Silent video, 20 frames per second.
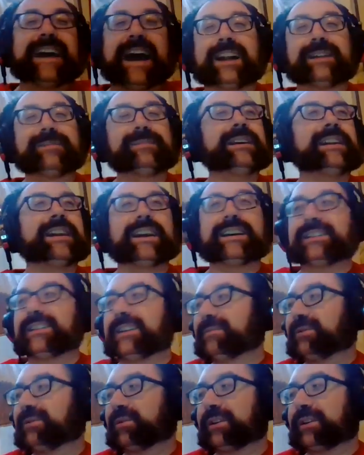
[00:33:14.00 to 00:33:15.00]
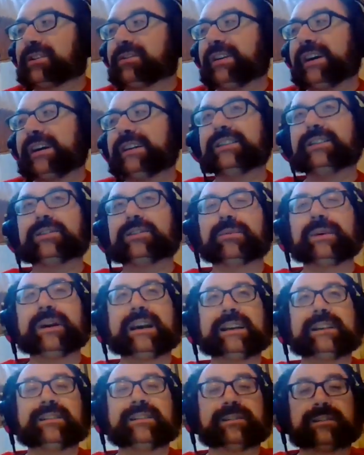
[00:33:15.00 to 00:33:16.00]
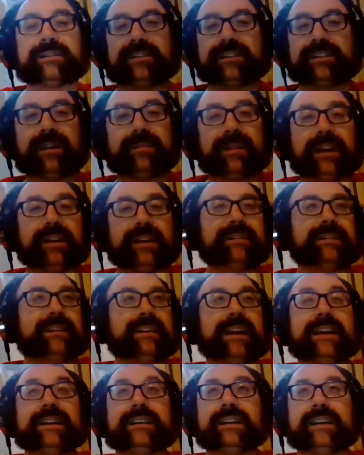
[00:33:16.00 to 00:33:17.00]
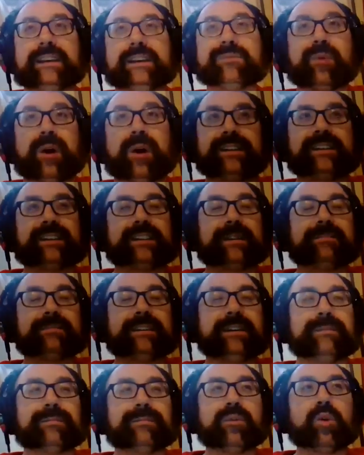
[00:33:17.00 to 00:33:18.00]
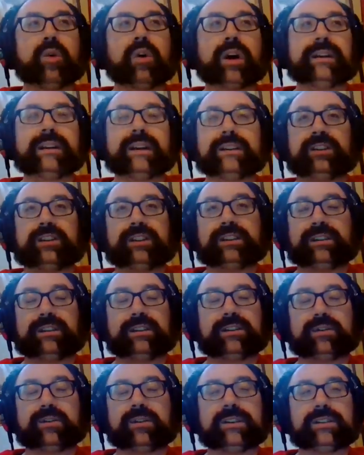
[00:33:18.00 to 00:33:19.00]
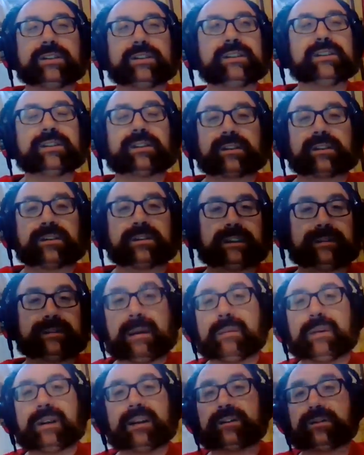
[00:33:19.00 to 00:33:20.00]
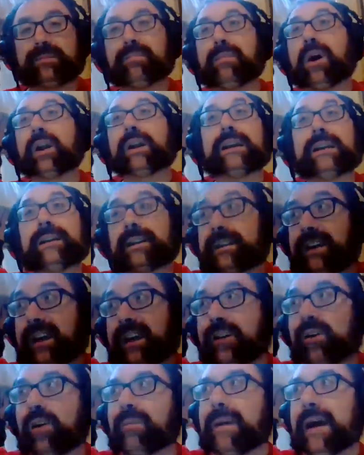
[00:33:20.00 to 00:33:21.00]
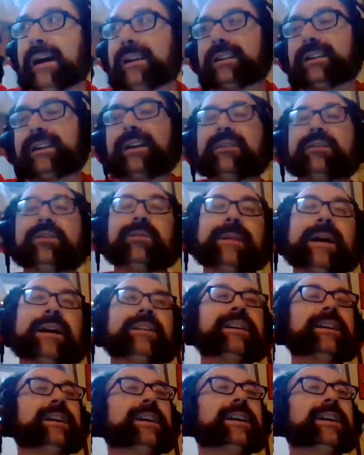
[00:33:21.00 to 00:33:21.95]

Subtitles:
got to be like some sort of crazy twist or some like thing. He wants something more than just to torture these girls. Like maybe there's money that they know about that they don't know about.